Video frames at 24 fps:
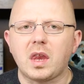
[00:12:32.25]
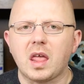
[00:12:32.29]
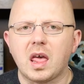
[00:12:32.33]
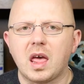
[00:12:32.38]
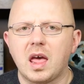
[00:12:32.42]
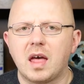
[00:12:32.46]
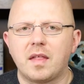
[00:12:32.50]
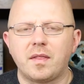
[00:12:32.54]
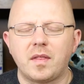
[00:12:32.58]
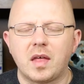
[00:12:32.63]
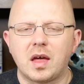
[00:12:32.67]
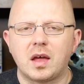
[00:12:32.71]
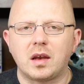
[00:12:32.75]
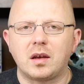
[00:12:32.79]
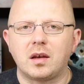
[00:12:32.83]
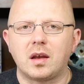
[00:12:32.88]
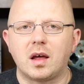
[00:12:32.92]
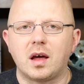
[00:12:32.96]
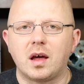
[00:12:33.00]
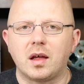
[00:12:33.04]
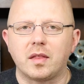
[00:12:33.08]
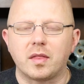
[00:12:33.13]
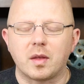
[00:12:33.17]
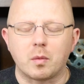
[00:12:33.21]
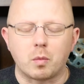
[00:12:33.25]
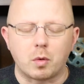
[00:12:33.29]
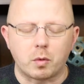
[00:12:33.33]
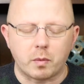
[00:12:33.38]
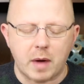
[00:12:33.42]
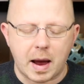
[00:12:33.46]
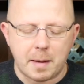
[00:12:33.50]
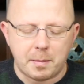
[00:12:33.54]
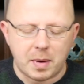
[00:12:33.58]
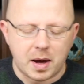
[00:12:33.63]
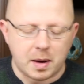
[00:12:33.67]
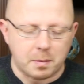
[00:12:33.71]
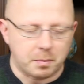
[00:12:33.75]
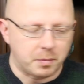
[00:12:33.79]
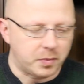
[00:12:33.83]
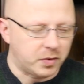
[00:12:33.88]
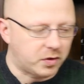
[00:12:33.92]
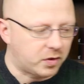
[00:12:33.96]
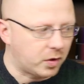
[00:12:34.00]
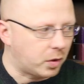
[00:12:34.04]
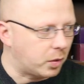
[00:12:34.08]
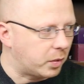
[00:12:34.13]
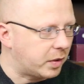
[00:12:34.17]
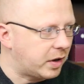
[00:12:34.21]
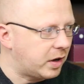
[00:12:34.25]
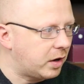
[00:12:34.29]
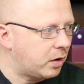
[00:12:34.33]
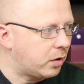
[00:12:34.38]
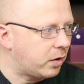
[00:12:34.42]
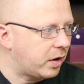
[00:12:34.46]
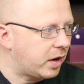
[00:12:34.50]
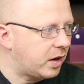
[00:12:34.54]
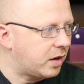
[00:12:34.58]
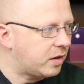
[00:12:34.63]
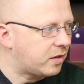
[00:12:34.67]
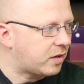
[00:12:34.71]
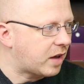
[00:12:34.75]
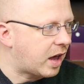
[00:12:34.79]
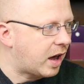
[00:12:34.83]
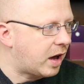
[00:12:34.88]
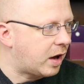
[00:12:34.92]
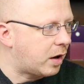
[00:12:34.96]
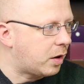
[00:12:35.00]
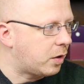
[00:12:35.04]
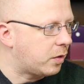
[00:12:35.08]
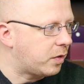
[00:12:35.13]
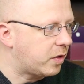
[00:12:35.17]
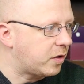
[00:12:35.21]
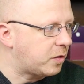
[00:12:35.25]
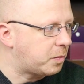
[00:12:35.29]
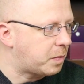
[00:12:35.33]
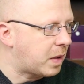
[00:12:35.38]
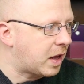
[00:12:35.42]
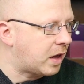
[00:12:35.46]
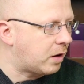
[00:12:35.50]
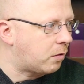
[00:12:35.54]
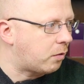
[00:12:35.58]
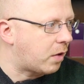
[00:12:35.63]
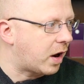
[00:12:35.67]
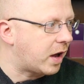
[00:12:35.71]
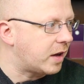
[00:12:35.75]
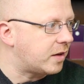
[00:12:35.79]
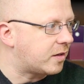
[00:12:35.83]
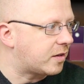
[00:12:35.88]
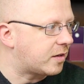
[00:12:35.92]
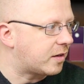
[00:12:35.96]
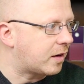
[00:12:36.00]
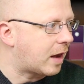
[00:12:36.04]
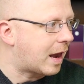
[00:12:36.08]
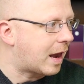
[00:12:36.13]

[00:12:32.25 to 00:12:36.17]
and then, uh, then we'll wrap up. So here is how this pen writes